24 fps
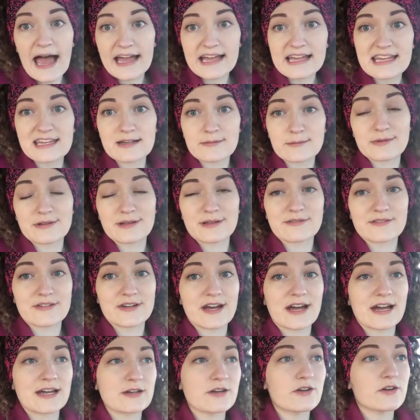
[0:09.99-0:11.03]
I can't believe
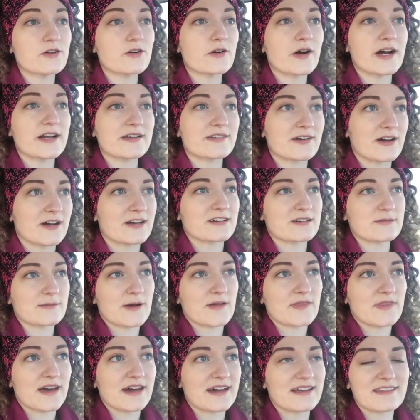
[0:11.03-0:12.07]
it. I know I talked
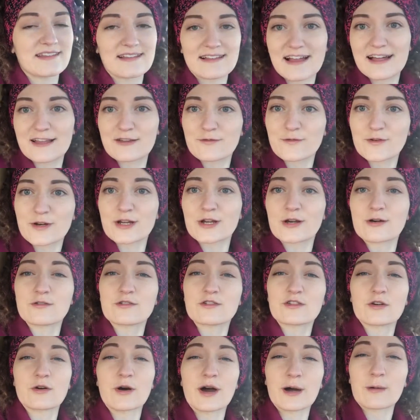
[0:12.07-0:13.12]
about that in the last video,
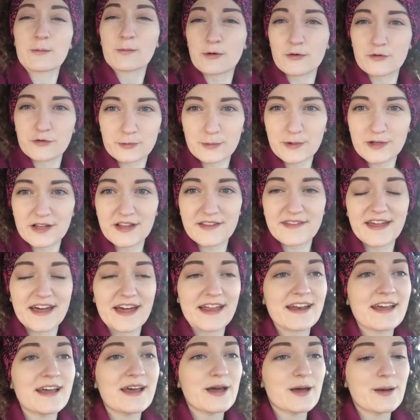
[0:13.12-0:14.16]
so I won't dwell on
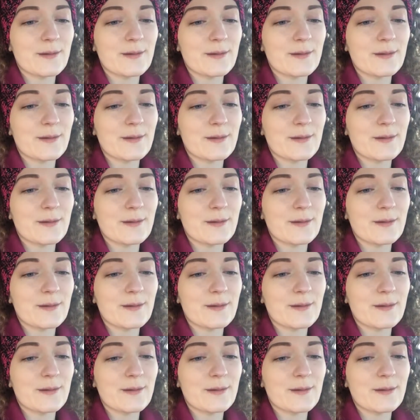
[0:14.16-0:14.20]
that,